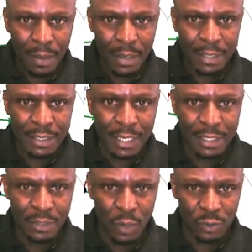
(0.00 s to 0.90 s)
it's just
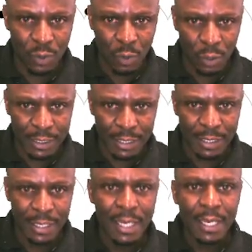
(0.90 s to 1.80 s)
equal, to constant.
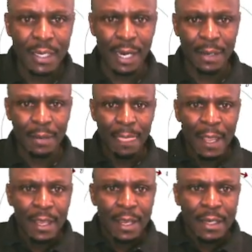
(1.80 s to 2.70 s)
Right.
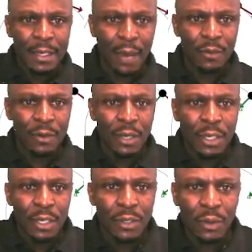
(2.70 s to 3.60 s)
Now,
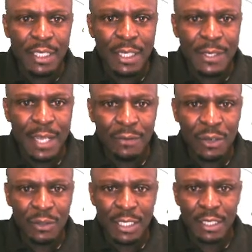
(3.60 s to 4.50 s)
though the real
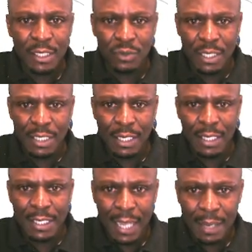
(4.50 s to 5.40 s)
velocity is constant in
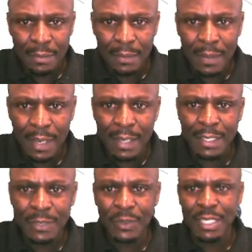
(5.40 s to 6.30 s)
time, uh,
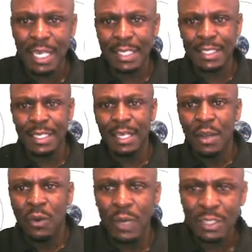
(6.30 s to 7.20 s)
this result
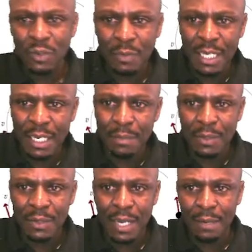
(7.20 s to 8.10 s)
was obtained
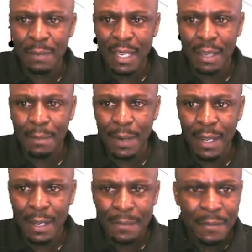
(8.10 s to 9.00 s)
empirically by Kepler
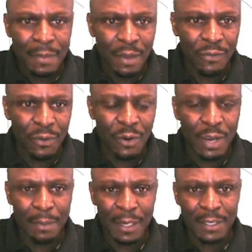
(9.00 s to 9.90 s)
for a
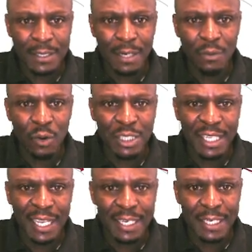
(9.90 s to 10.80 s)
planetary
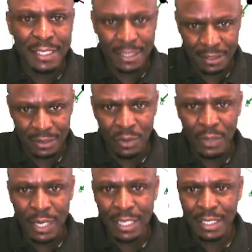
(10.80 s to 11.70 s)
motion and it's
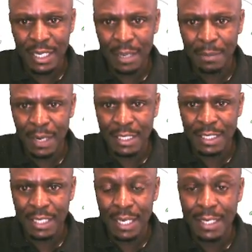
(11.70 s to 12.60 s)
known as the Kepler's
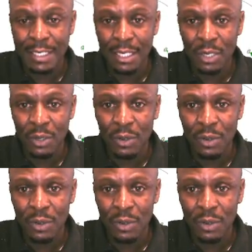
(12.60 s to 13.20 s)
second law